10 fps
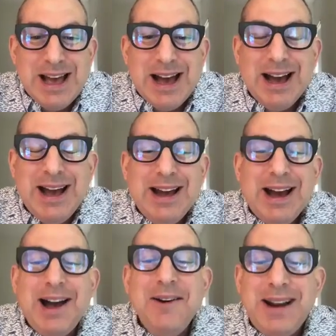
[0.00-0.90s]

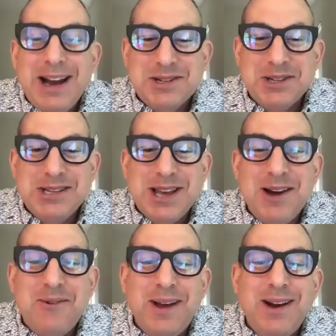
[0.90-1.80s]
I would actually say
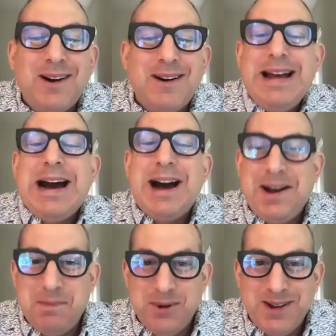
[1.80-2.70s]
we are a
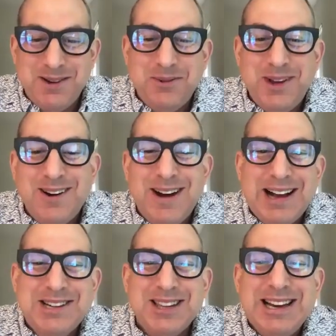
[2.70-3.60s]
hybrid. We are
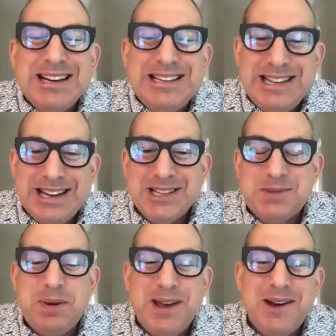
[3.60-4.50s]
actually a
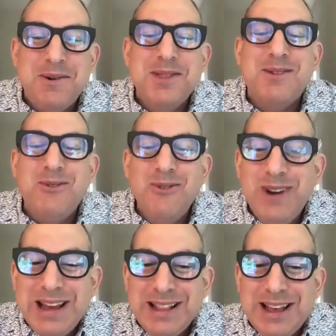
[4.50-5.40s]
DSP with a
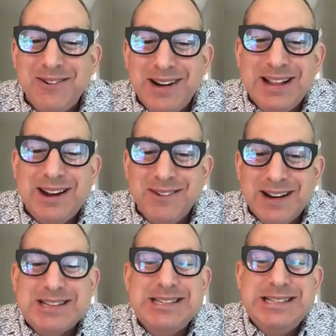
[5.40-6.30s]
really, really
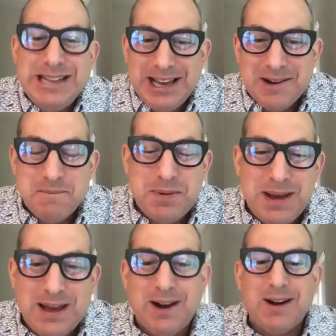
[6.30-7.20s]
rich
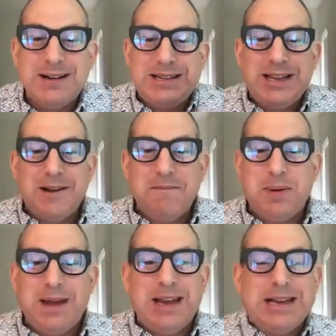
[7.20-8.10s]
DMP. Our
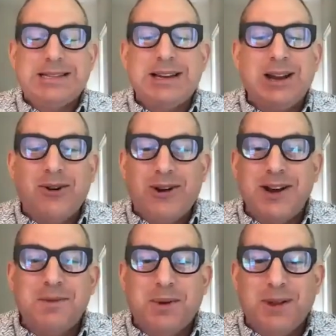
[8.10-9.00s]
DMP is an
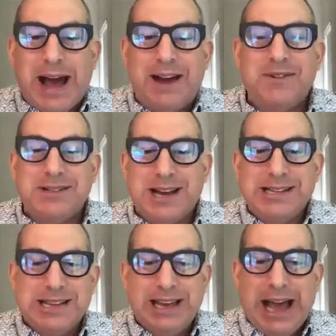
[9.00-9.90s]
incredible
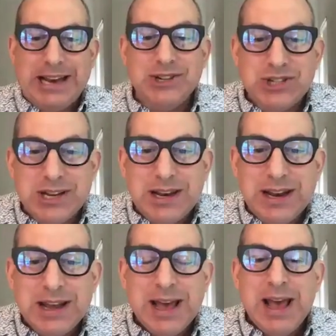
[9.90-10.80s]
advertising engine.
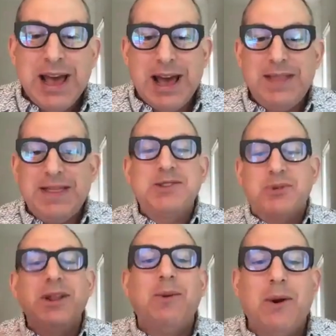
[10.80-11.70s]
And that's
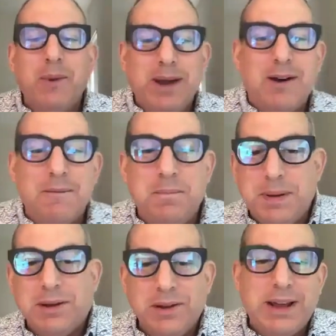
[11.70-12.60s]
really what we are
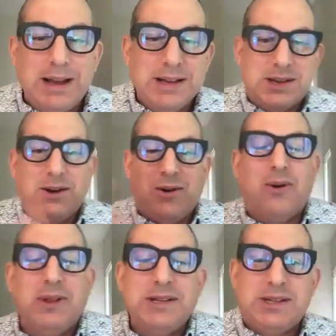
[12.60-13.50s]
building, is a
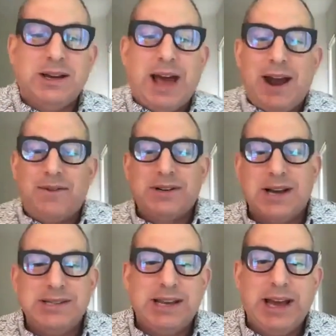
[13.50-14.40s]
holistic
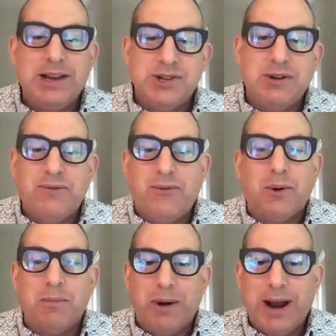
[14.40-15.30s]
advertising engine
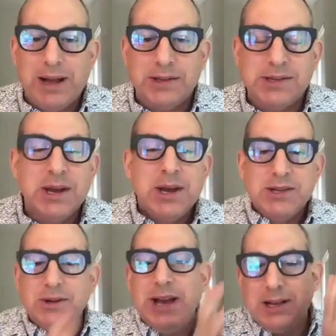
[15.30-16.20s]
for brands.
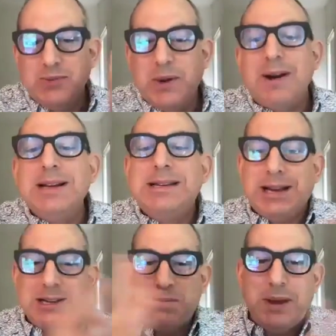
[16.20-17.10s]
So yes, we are a
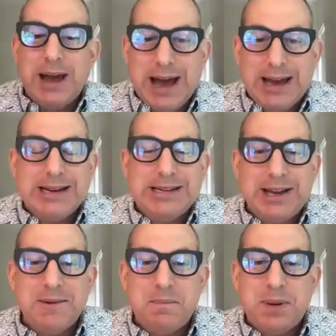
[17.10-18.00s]
DSP and a
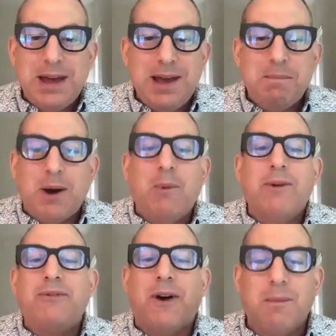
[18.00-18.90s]
DMP, but we're
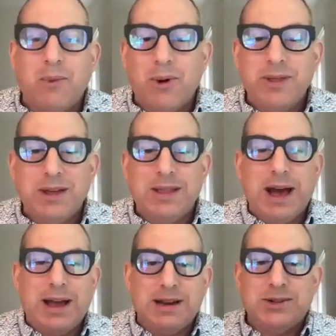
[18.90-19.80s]
far more than
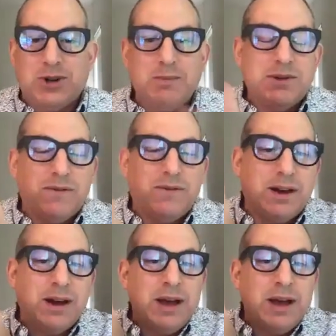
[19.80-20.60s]
that in terms of the